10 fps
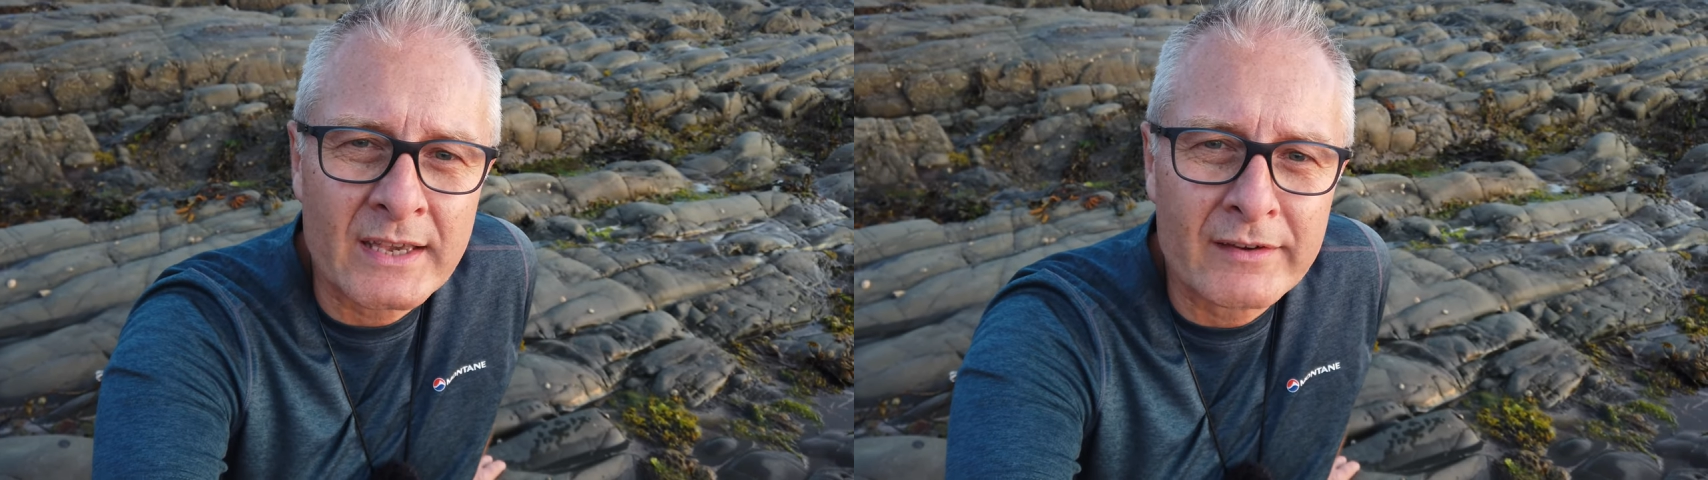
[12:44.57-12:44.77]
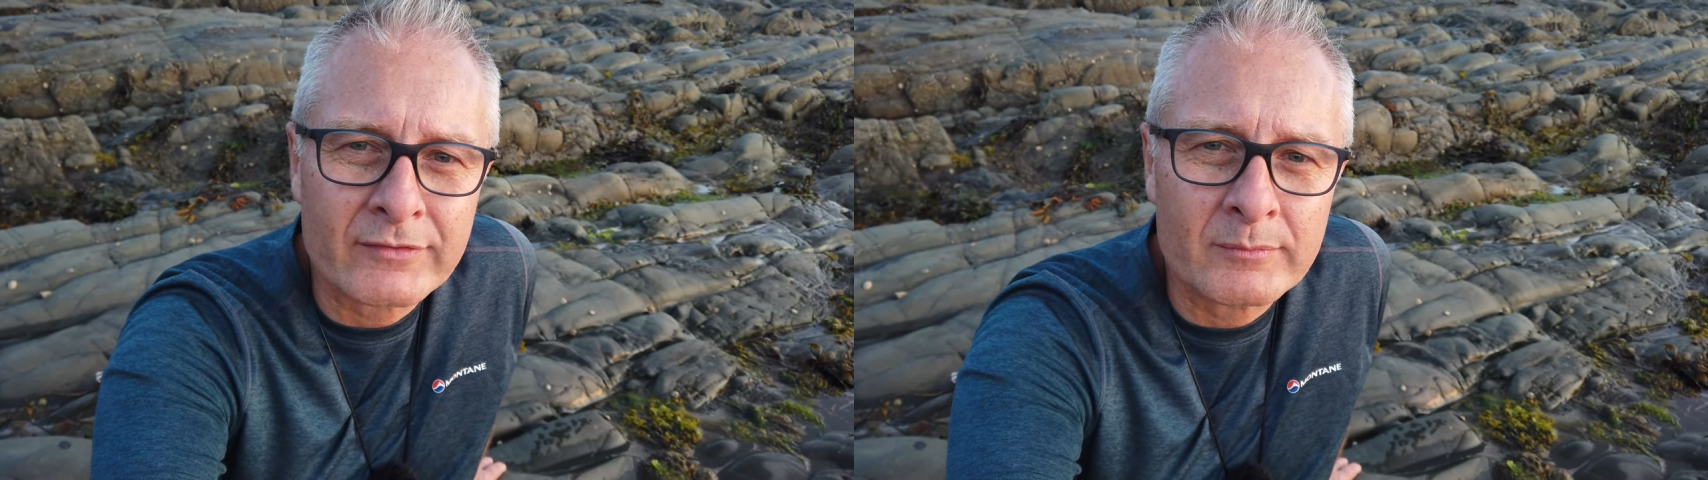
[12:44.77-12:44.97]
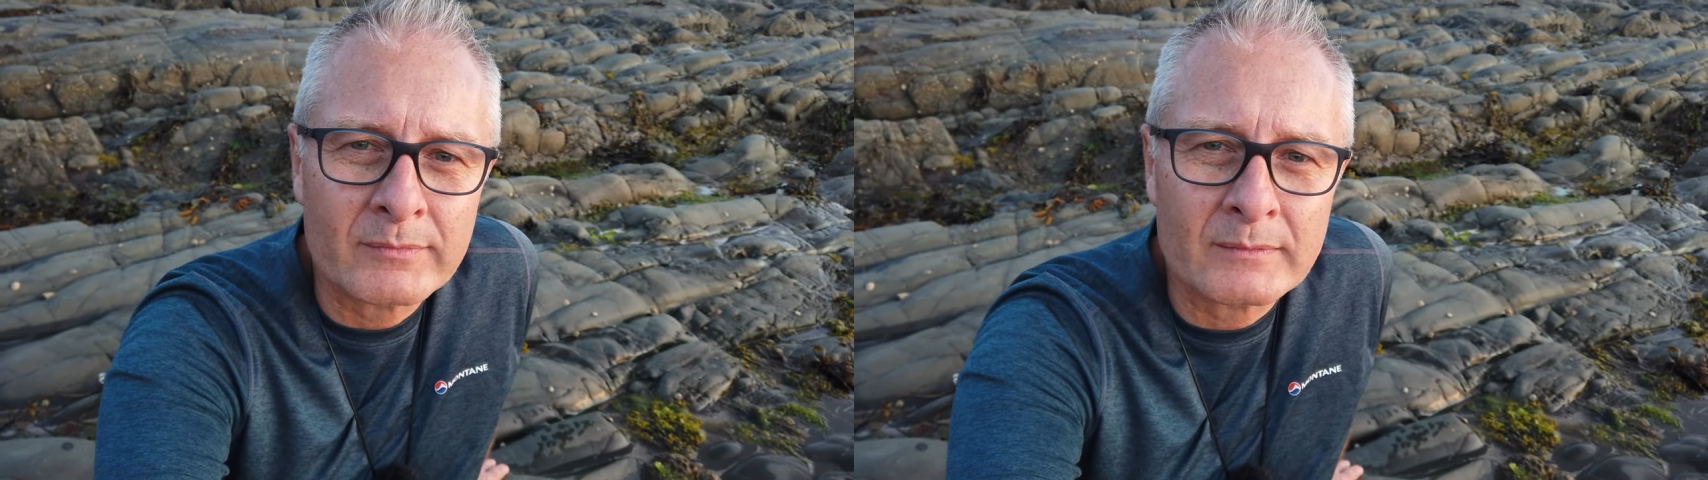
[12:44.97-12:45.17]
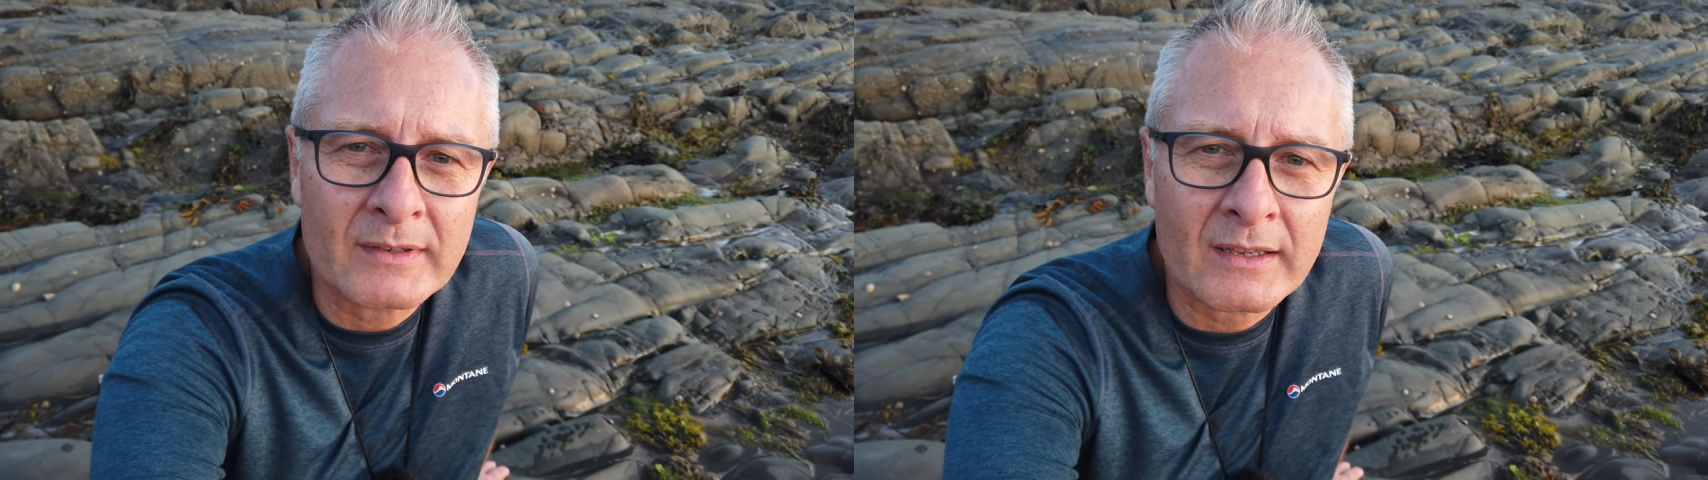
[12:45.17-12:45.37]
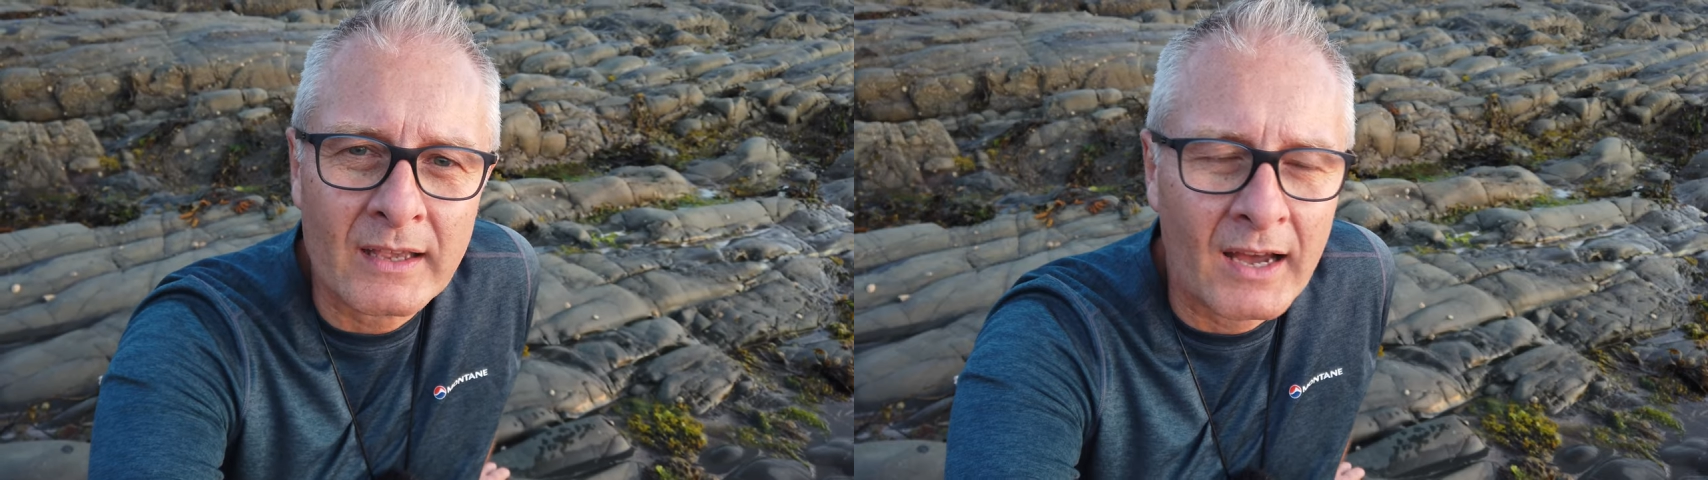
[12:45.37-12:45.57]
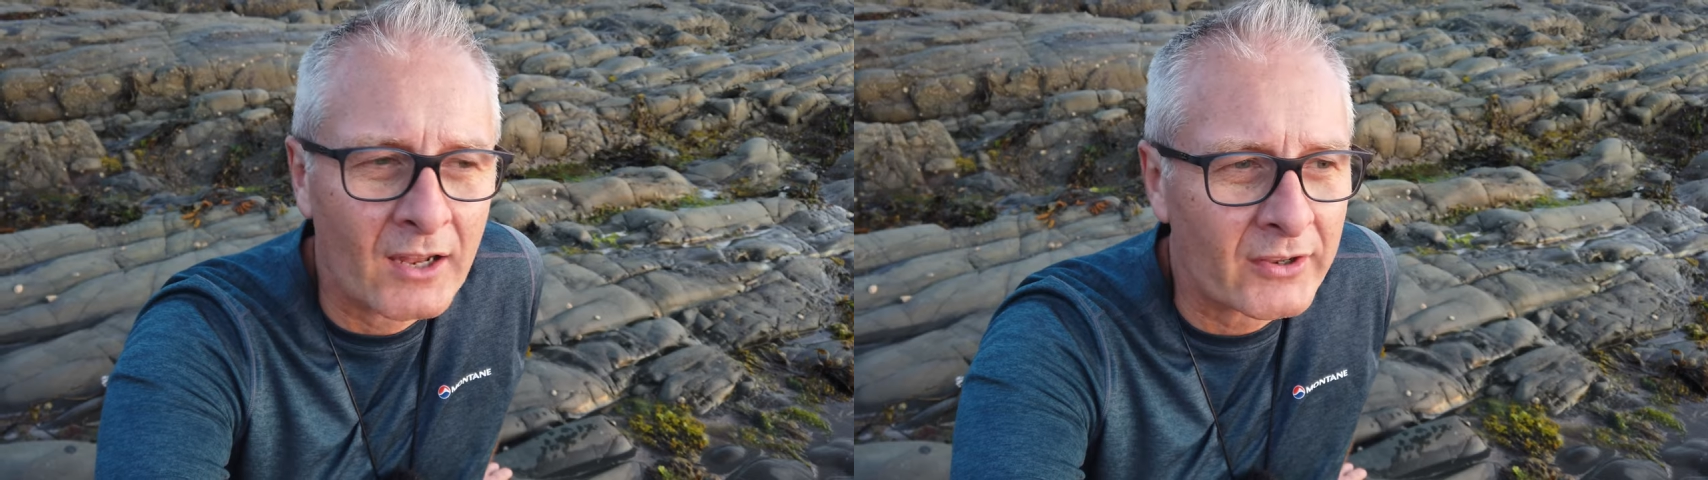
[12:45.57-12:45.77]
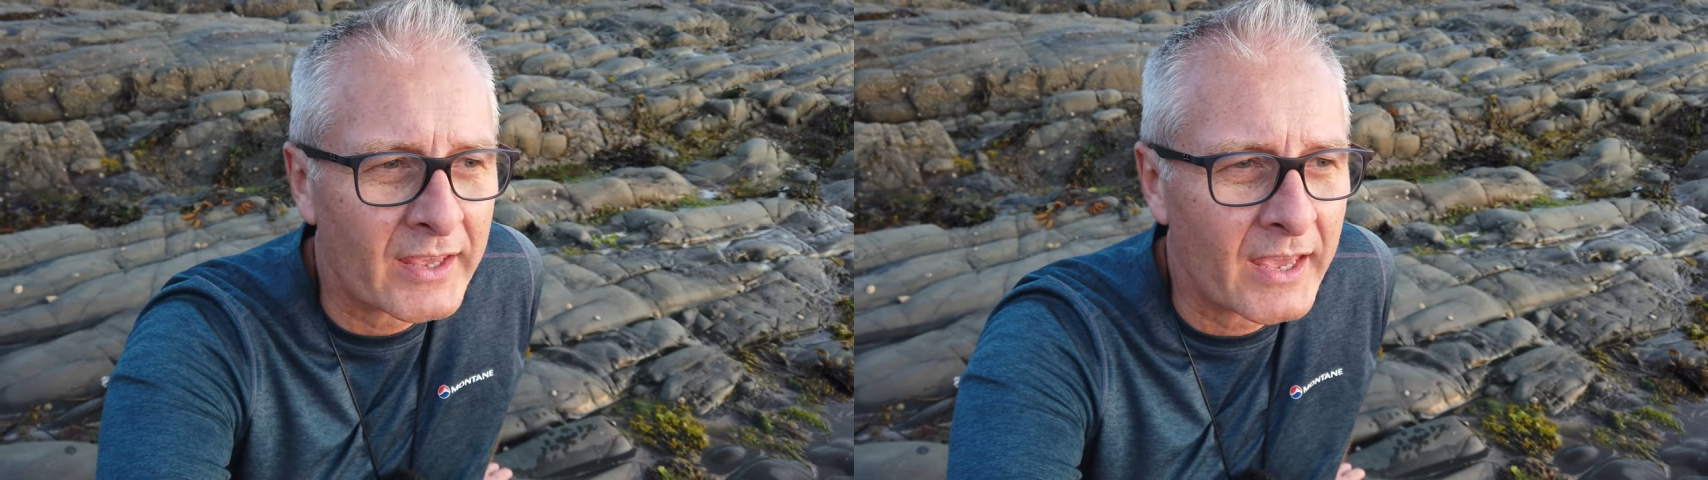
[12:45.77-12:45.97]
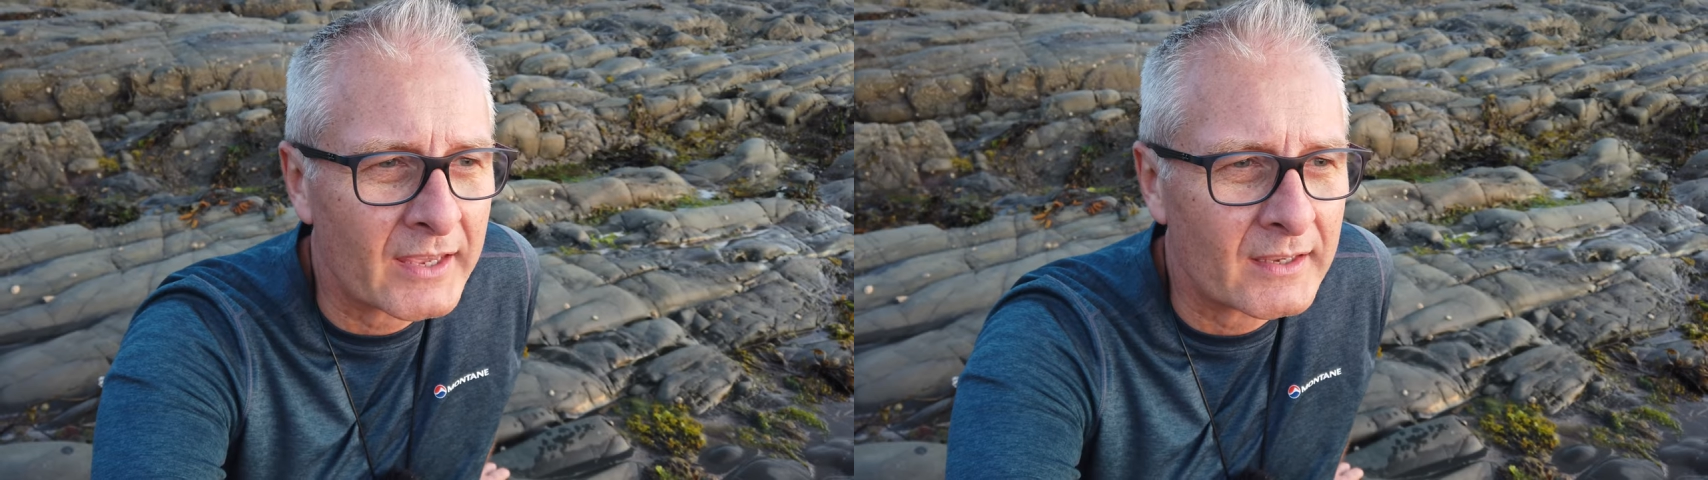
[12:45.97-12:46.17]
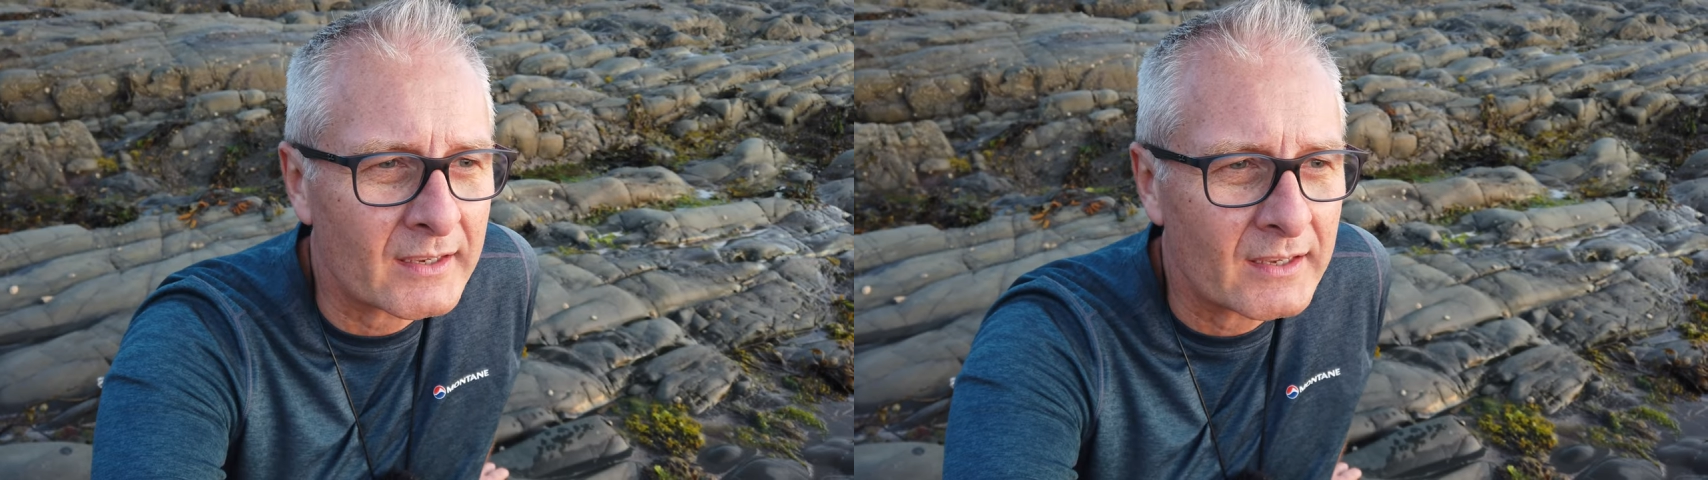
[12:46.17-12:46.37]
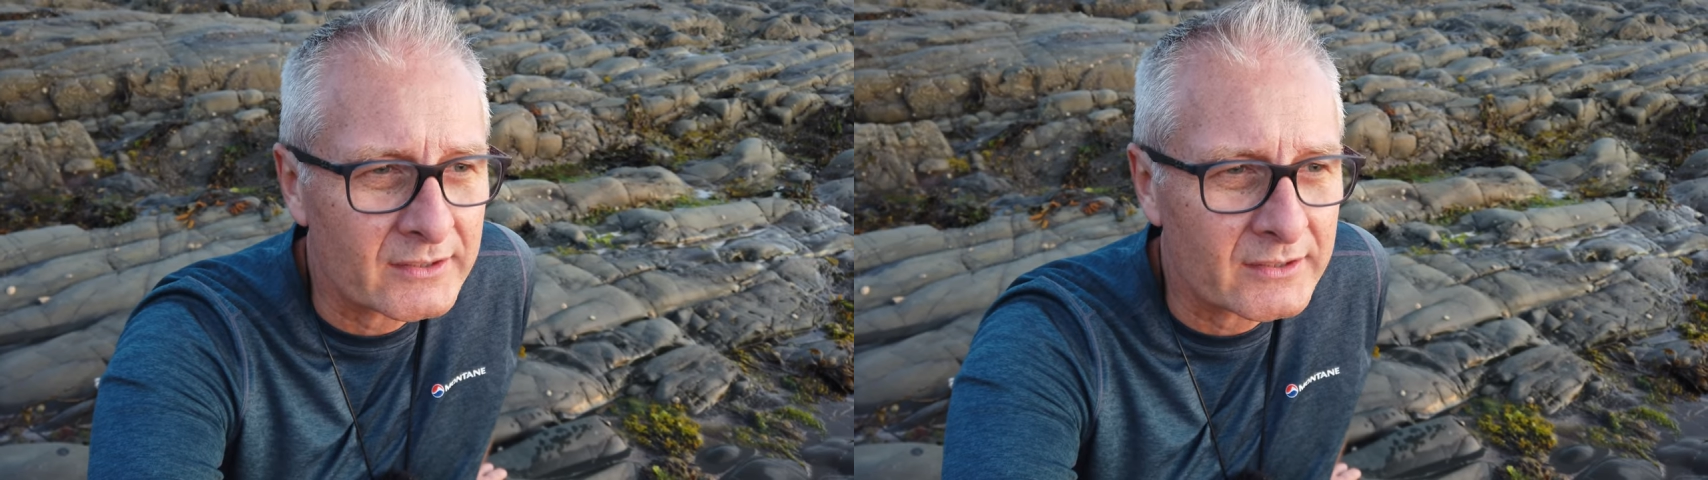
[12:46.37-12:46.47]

here from Hartland Quay,